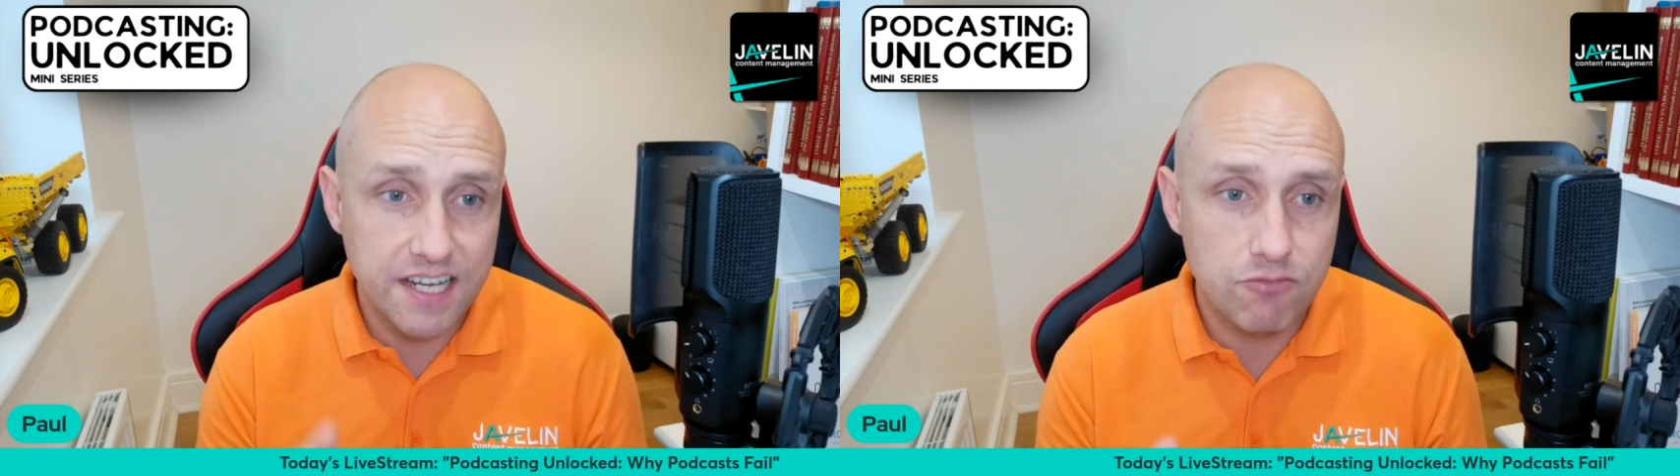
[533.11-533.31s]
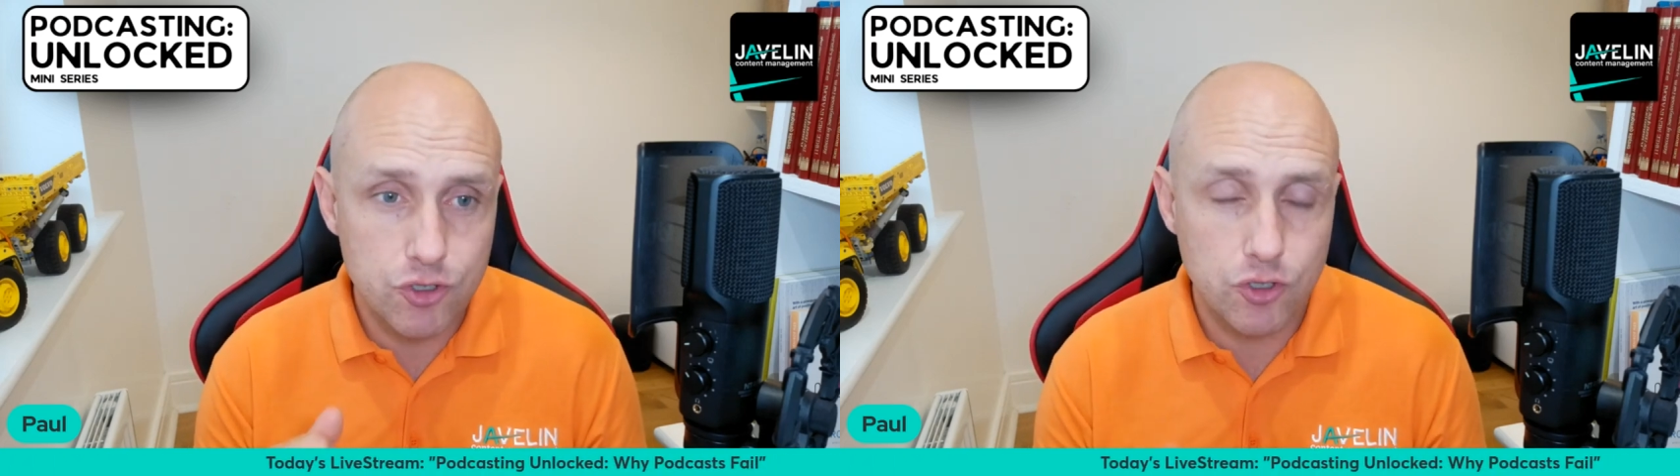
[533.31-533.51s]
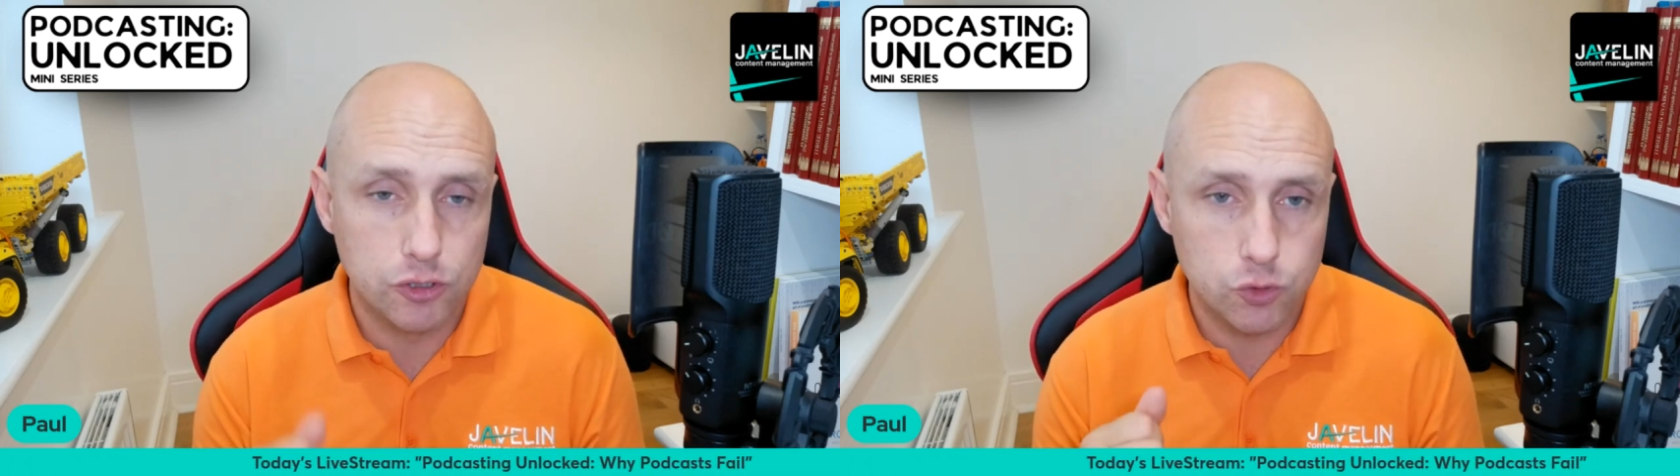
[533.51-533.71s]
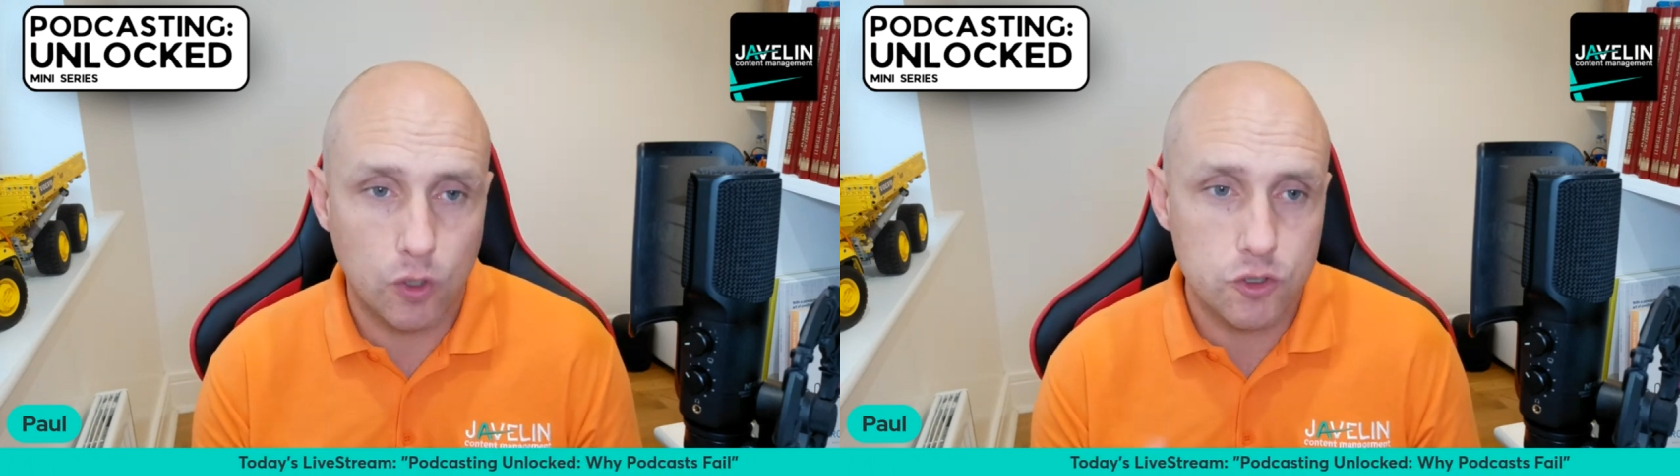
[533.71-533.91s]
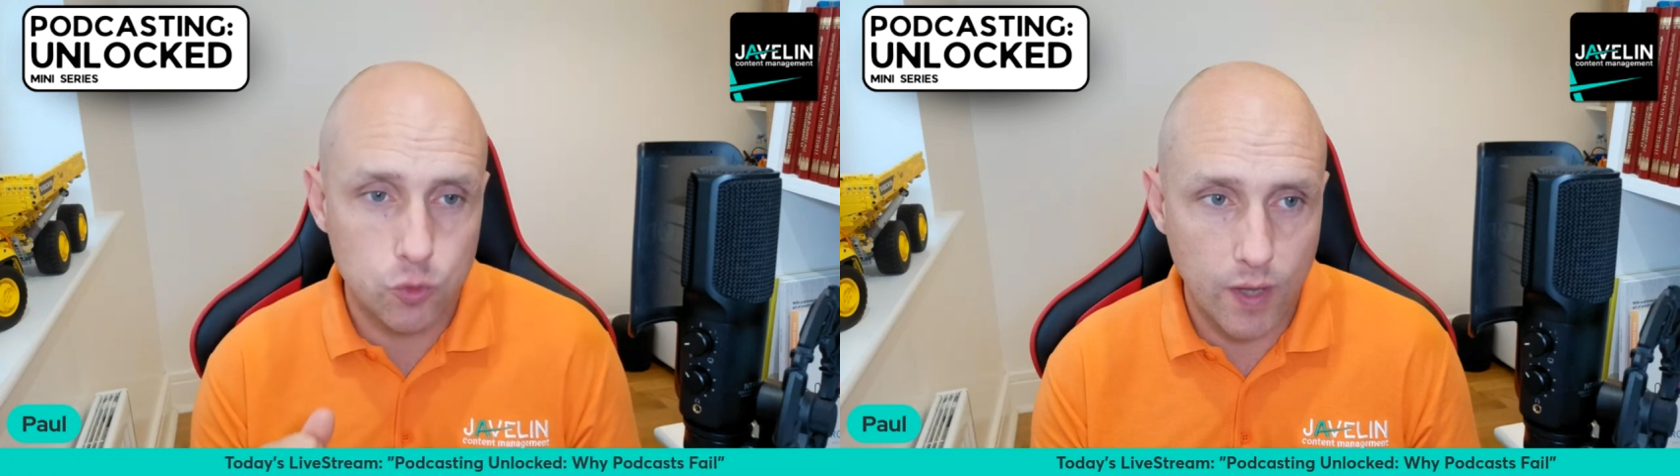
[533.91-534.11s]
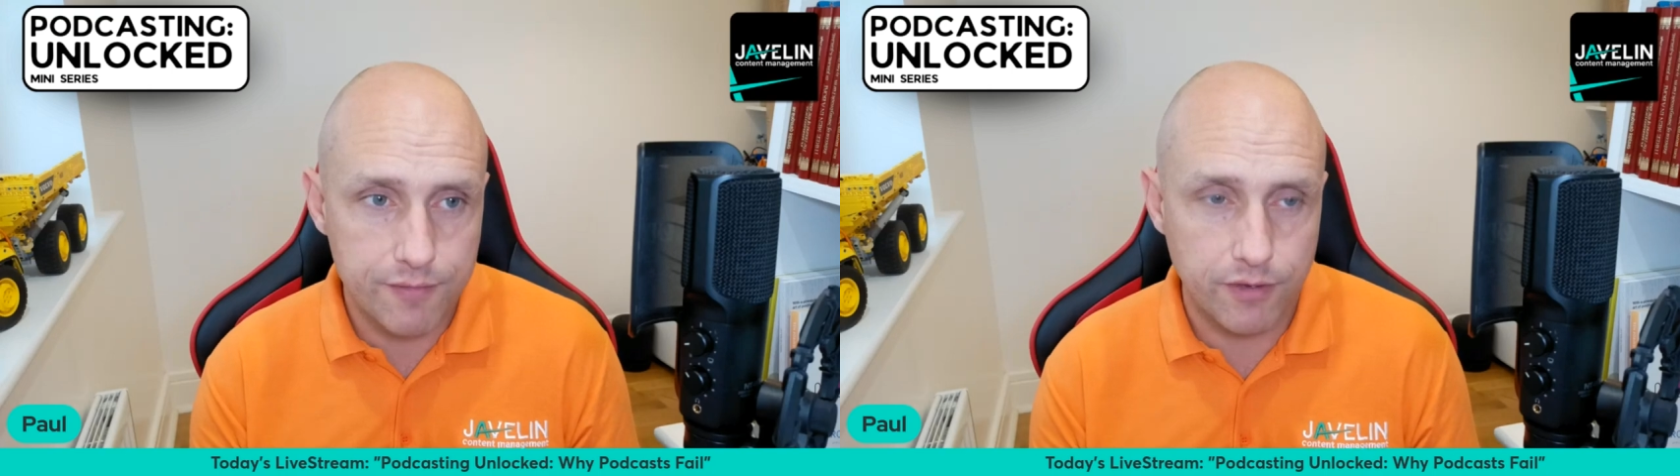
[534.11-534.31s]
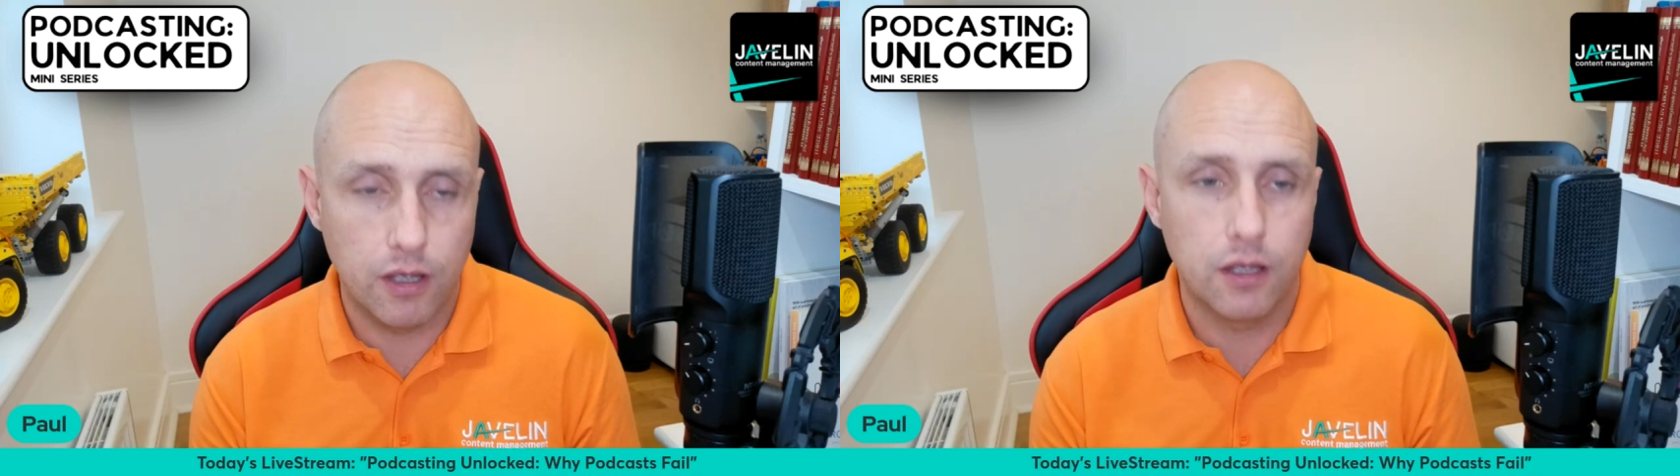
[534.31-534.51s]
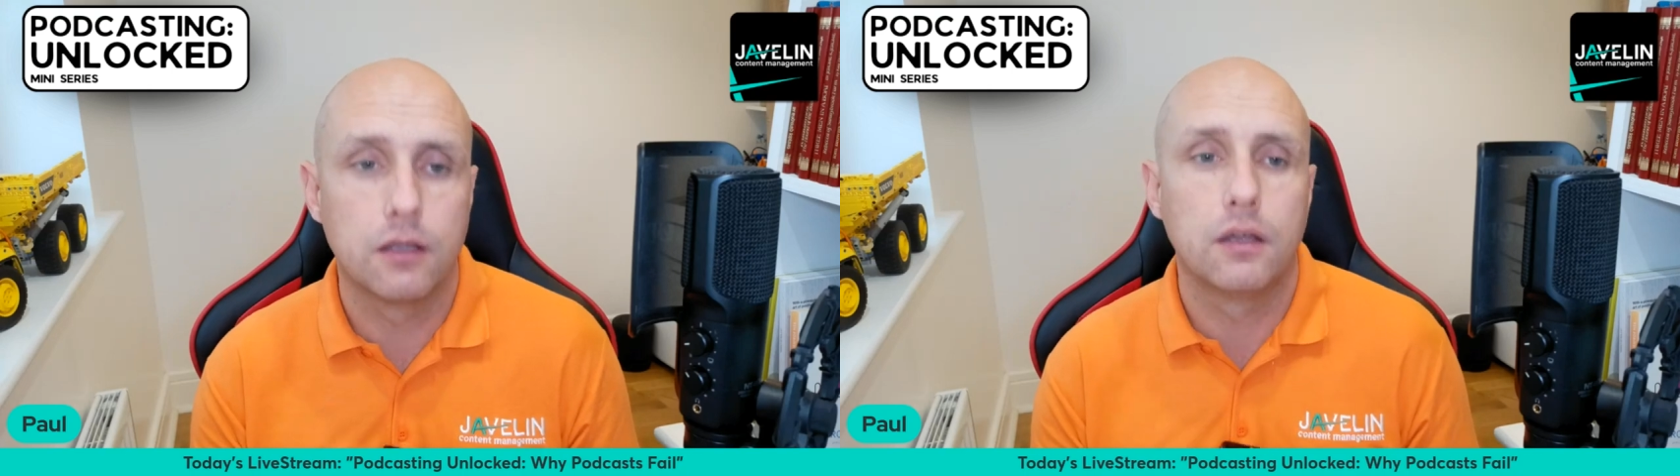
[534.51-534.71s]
results whatsoever,